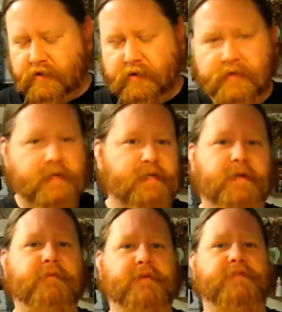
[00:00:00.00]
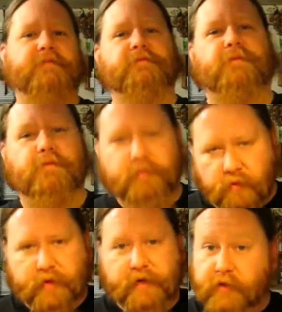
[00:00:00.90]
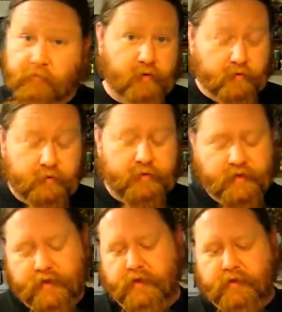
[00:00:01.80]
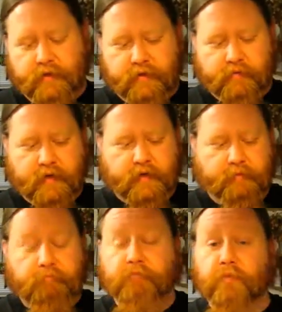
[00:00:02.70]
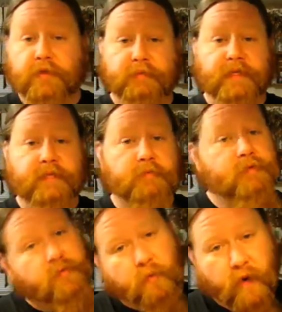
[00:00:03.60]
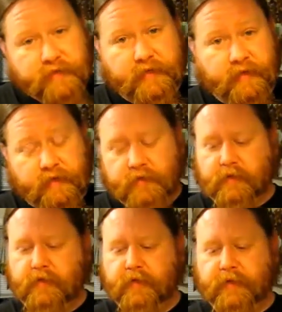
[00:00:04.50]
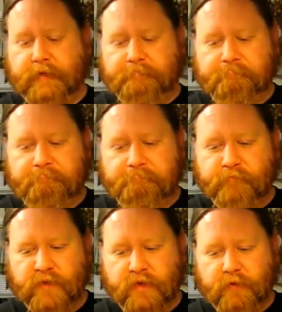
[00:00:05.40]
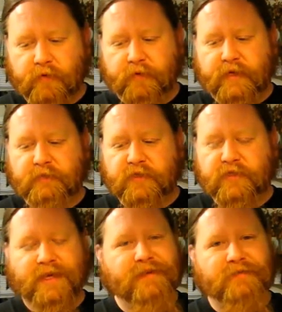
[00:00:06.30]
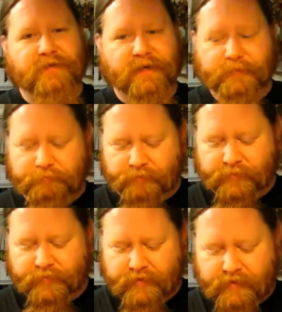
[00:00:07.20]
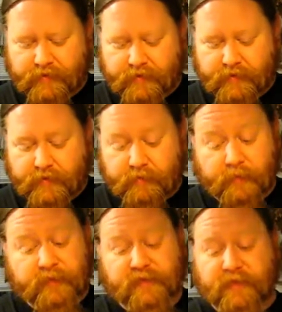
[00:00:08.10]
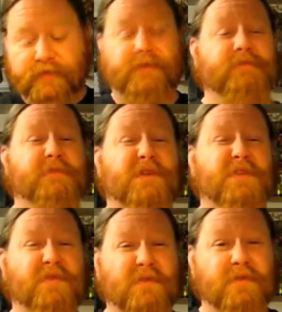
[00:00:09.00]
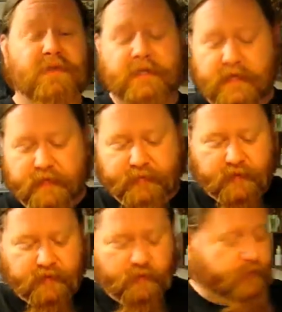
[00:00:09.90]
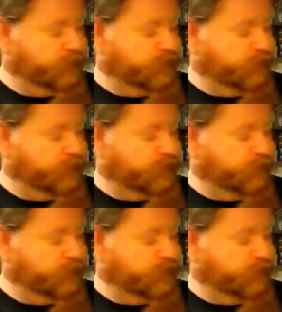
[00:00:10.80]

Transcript: The entire reason for recording the roast was because it was requested. A girl named Sandra. I remember Sandra from a long time ago.